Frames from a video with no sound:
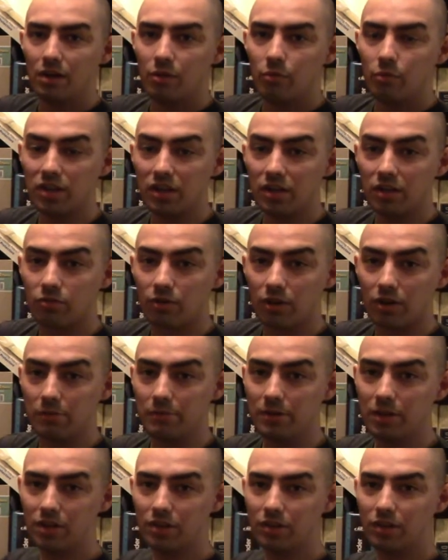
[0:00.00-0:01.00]
What the Israeli
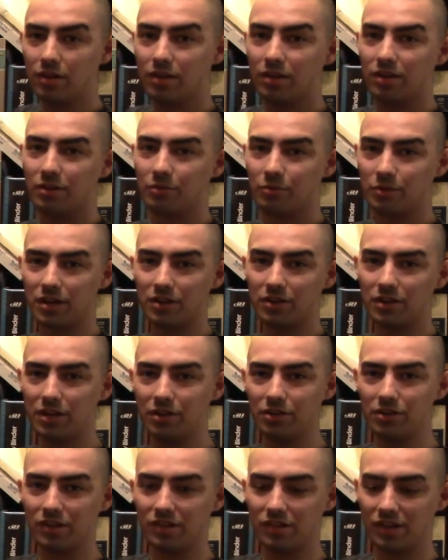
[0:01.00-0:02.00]
military, what
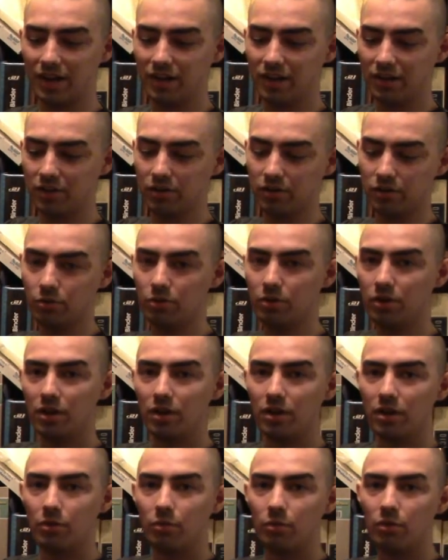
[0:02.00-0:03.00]
Galil decided to do,
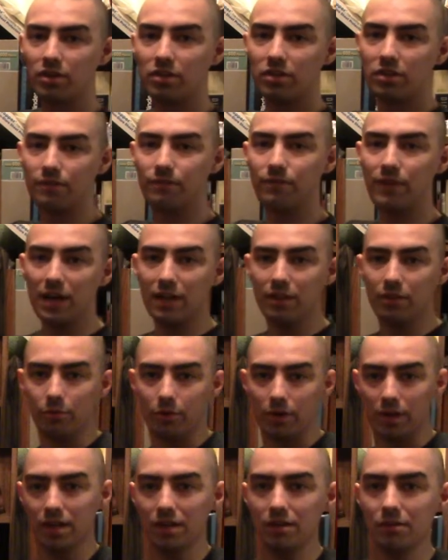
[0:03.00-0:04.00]
was the
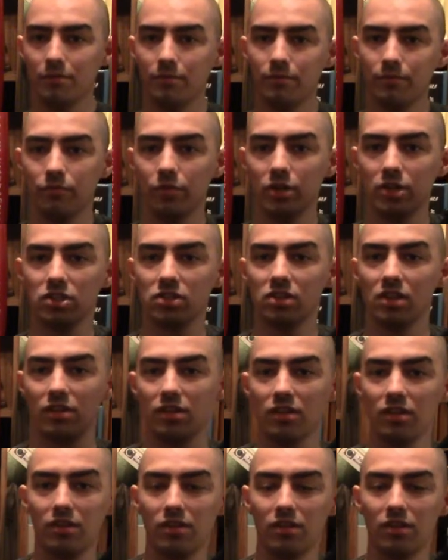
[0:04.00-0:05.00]
following, which this
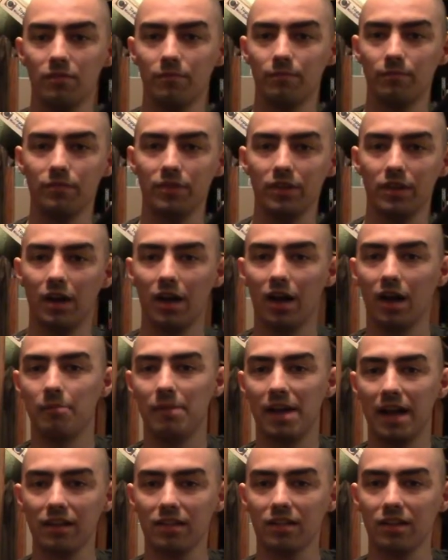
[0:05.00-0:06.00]
is,
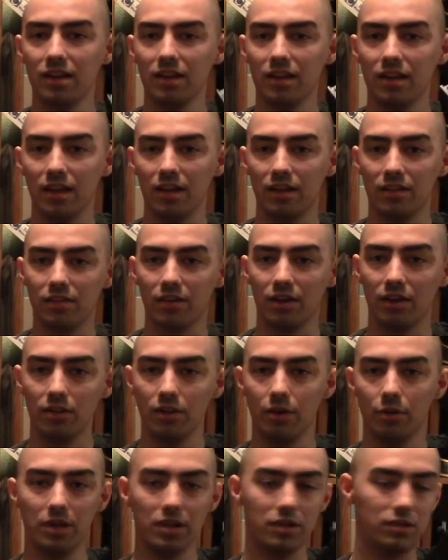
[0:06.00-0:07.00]
magazine is
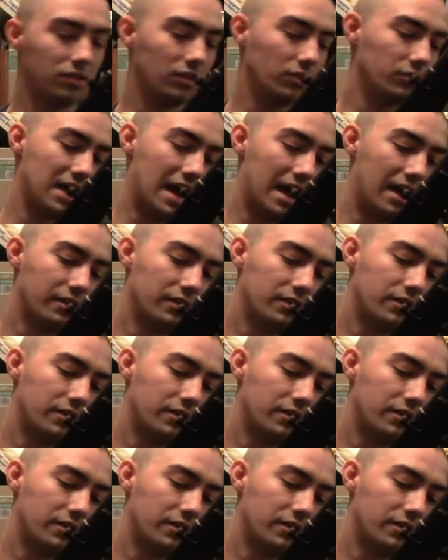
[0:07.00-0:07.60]
unloaded, so yeah.